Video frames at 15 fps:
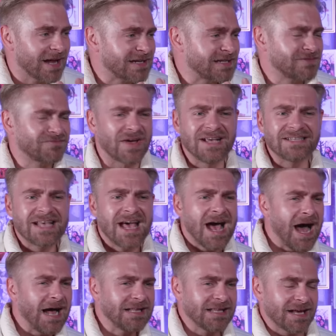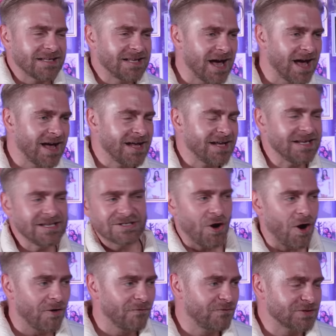I like his Knows face. How to dress. I like. Yeah, he's
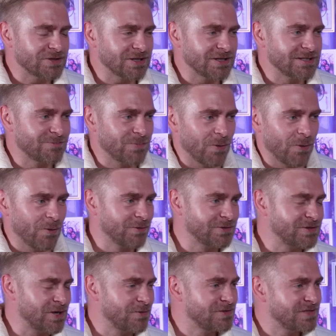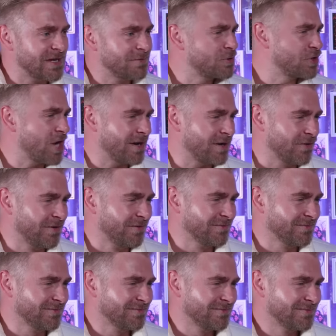confident, but also seems
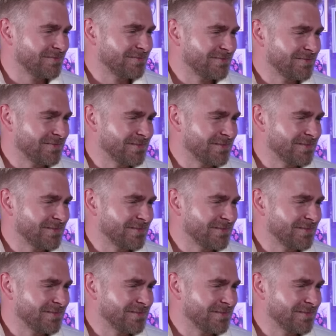gentle. Mm-hmm.